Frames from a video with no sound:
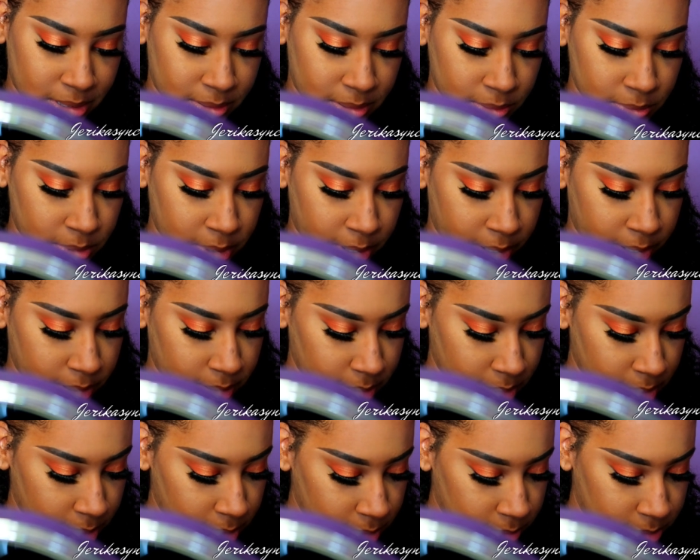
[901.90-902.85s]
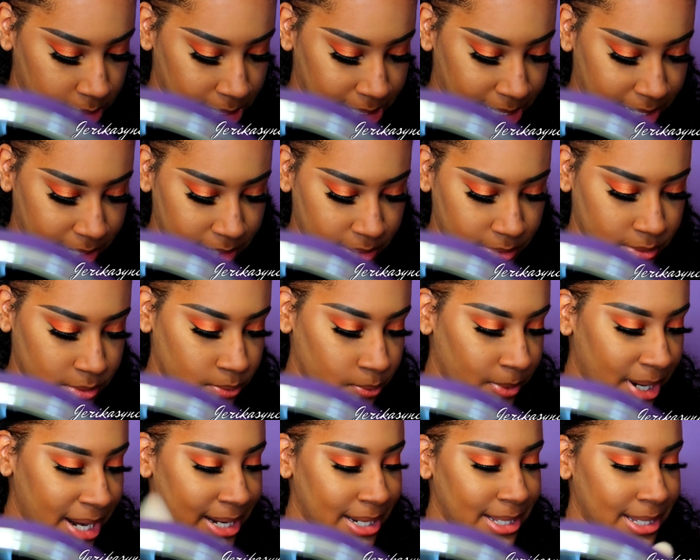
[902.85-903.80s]
a little too dark, so I gotta use
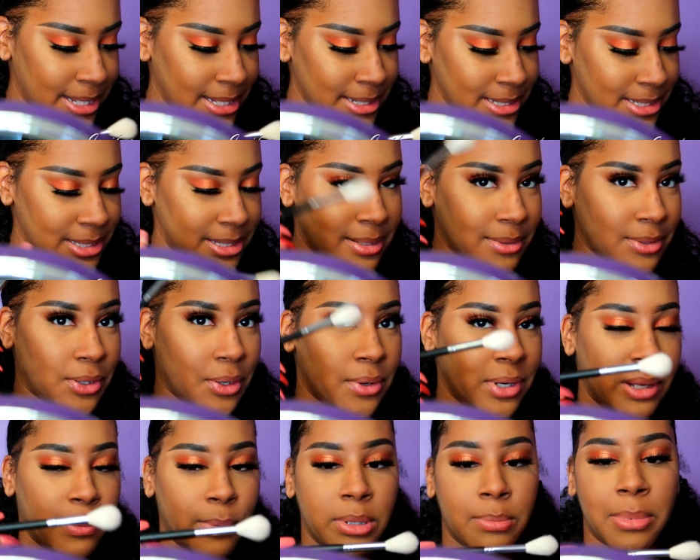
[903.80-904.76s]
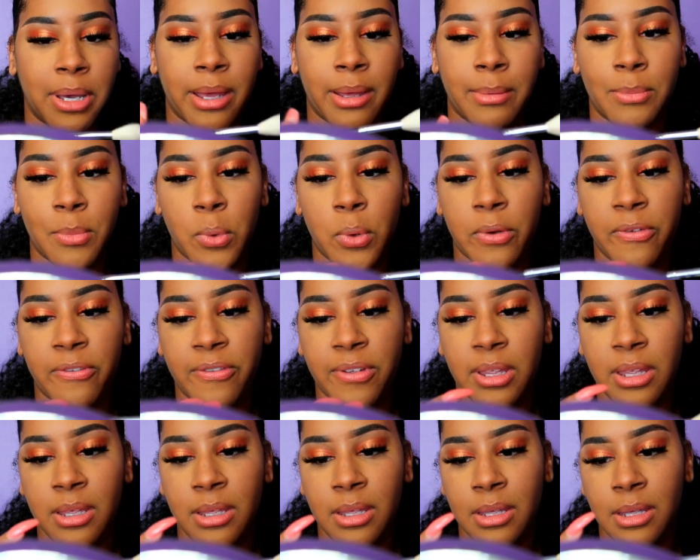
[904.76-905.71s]
Radiance. Going in with my
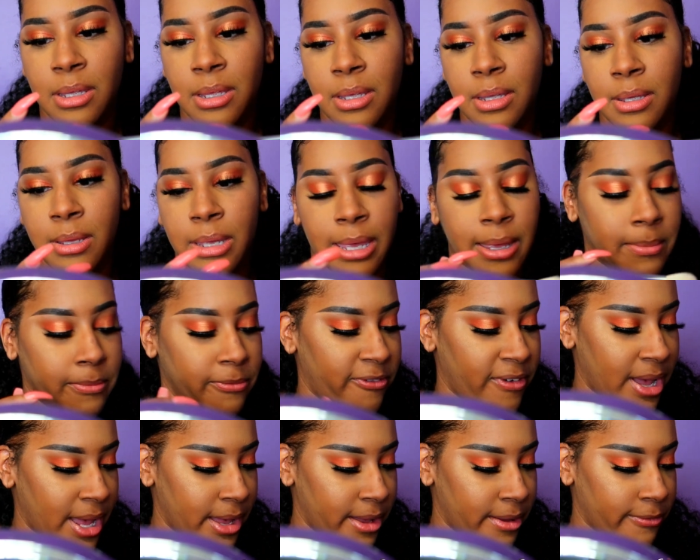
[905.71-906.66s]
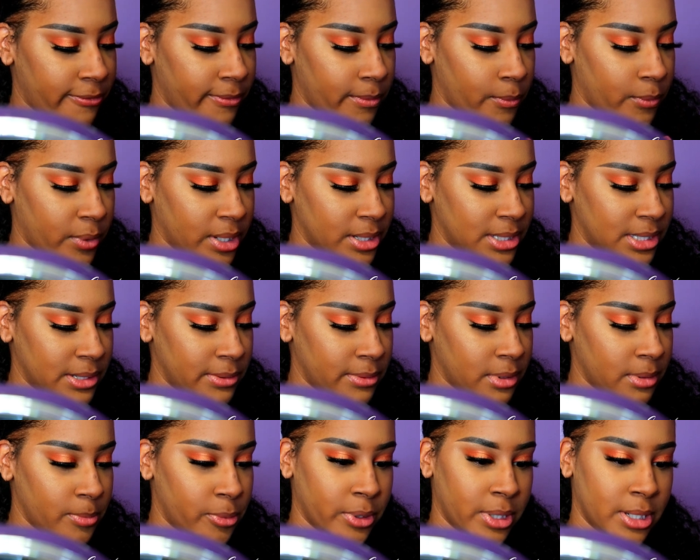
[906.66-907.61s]
Morphe
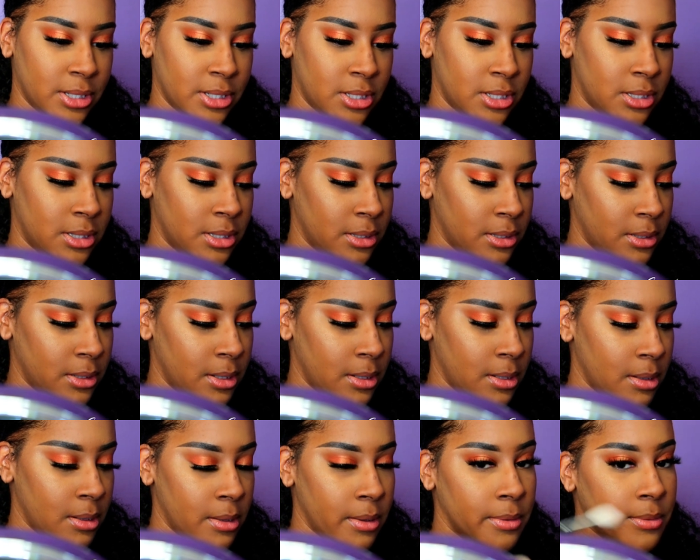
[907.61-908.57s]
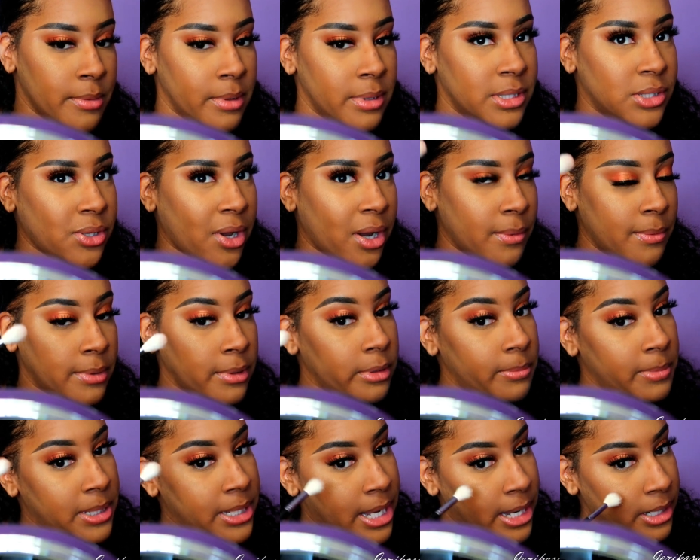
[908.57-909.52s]
M510 brush, starting with
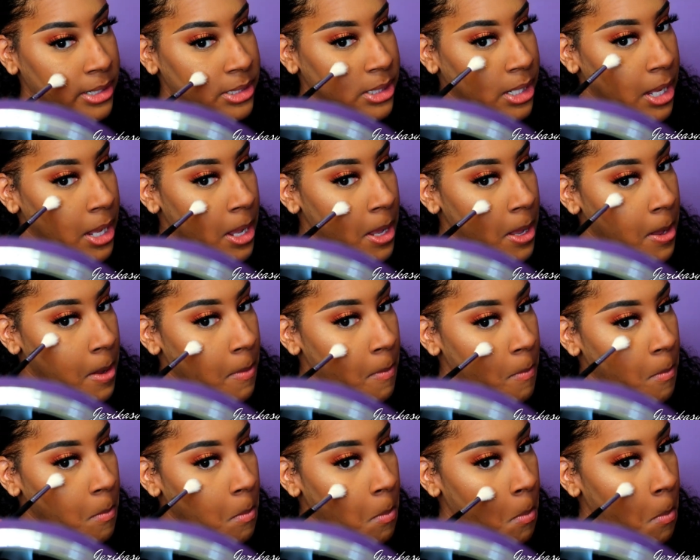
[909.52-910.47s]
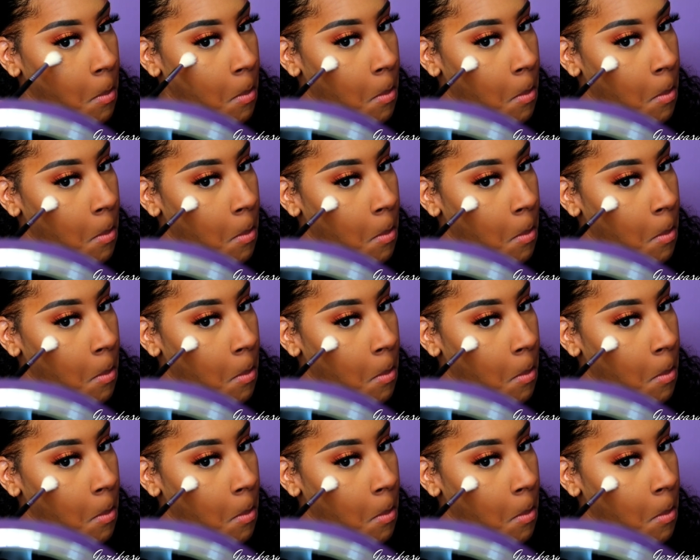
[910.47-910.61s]
a little bit at a time.